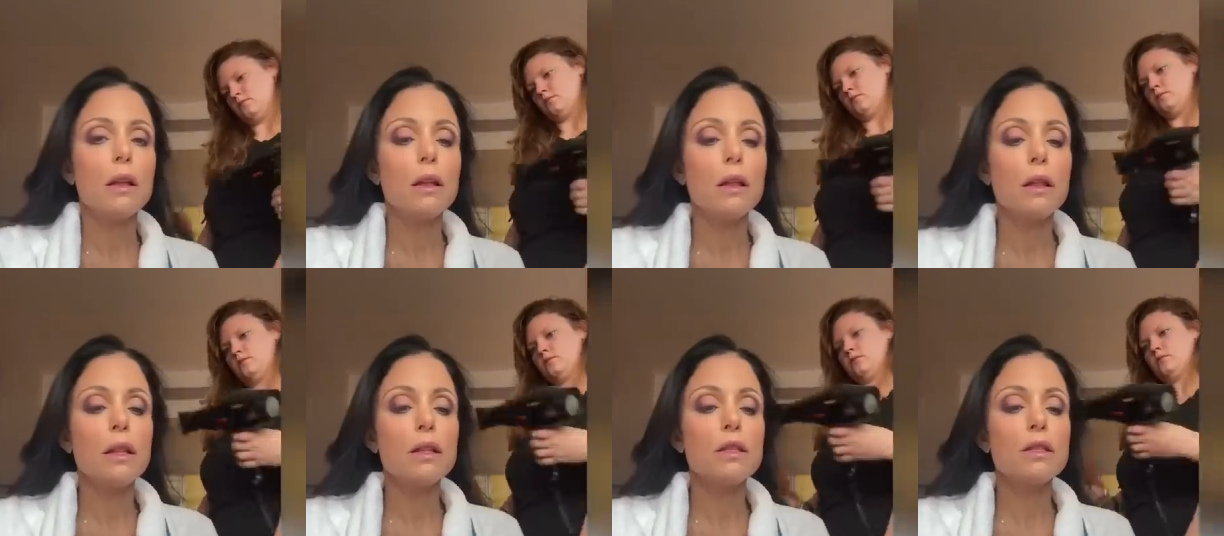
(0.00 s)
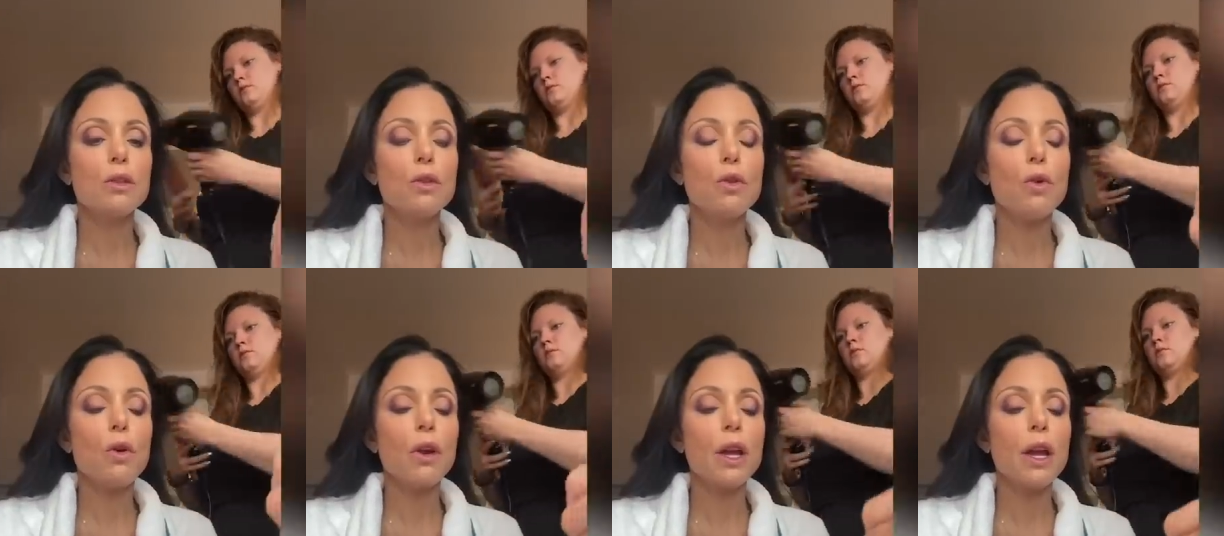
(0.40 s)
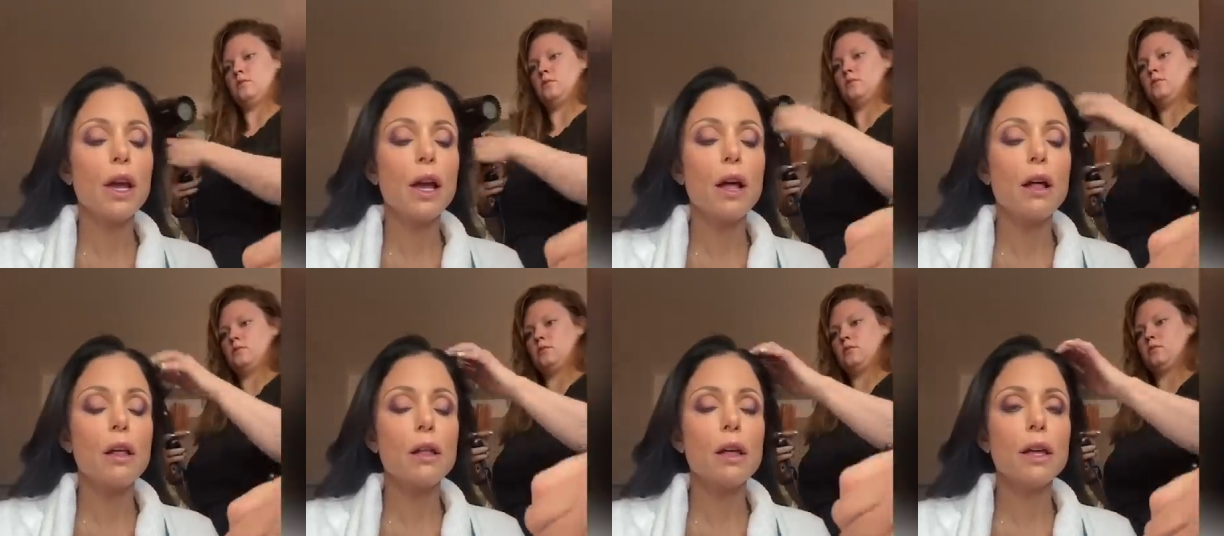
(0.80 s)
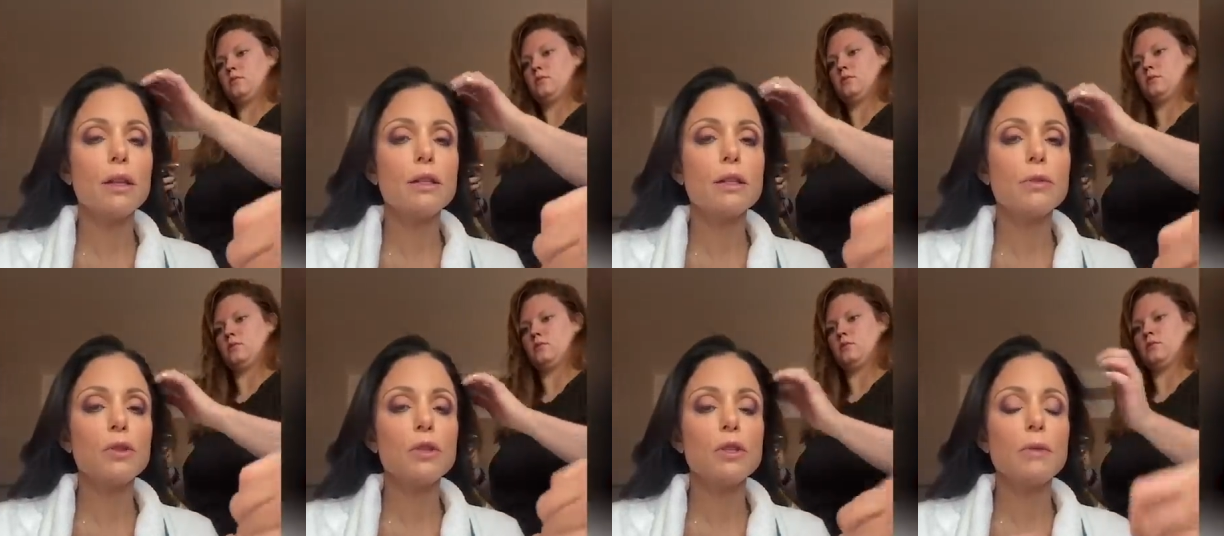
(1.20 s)
Speaker 1: It's a L'Oreal. It's
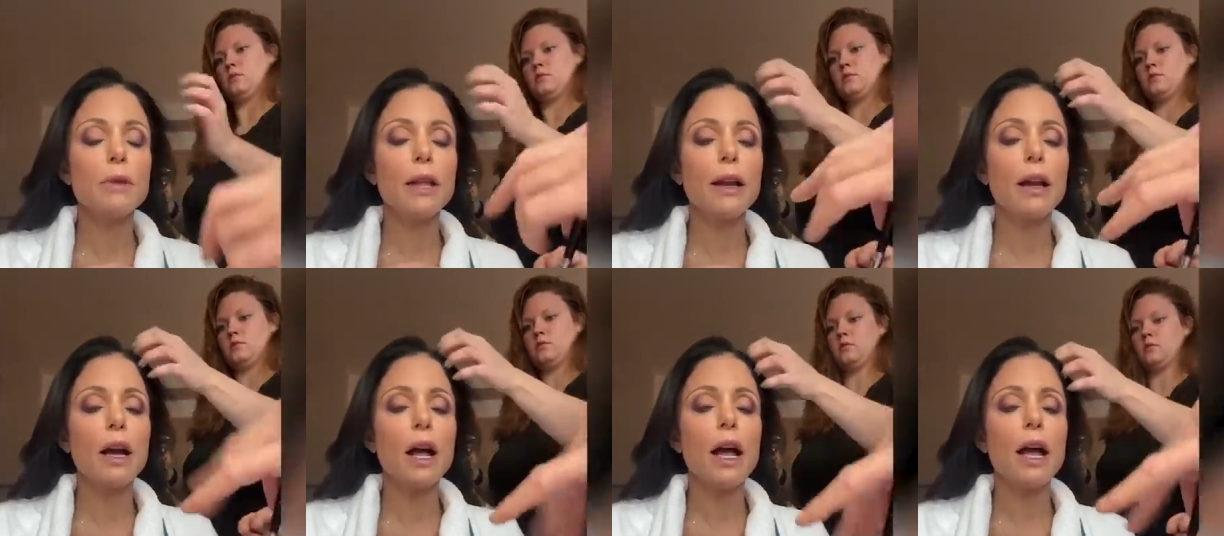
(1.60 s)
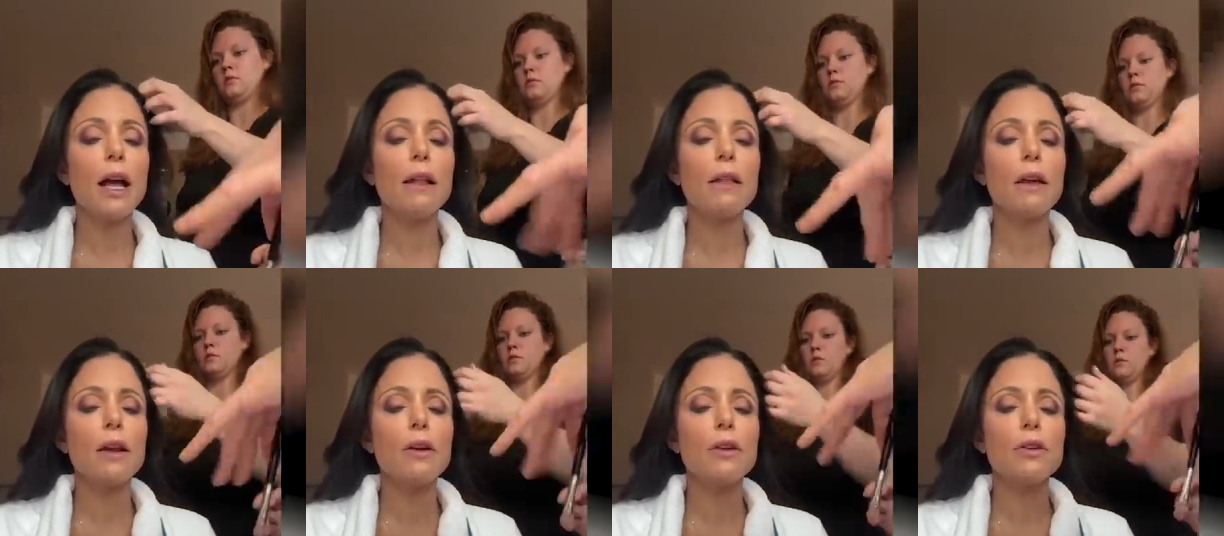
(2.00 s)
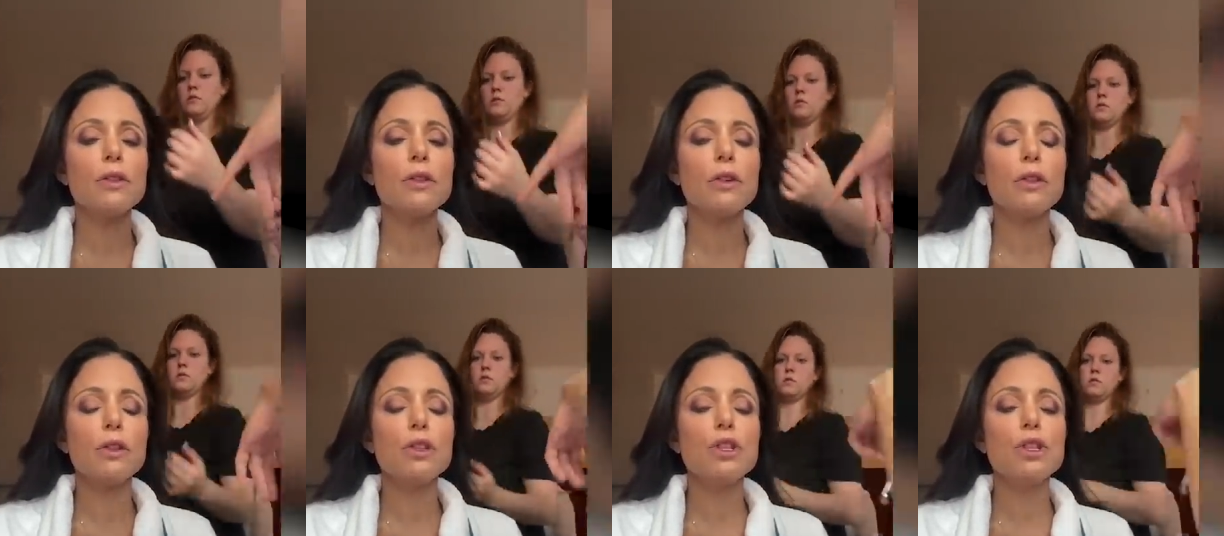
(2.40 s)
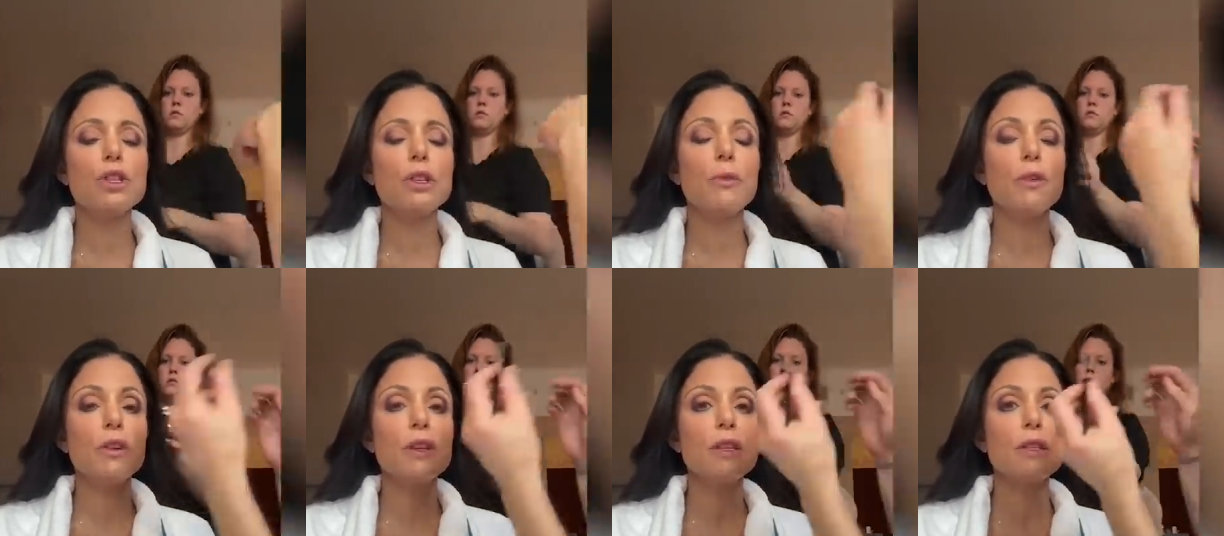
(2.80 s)
supposed to be like a highlighter. It's called
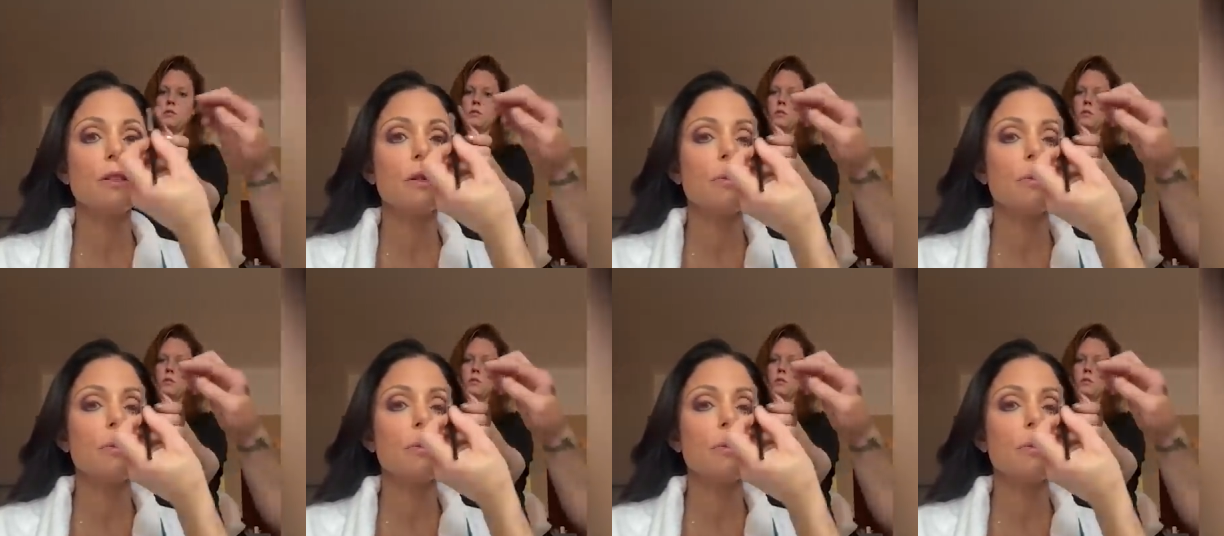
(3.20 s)
Shimmerista,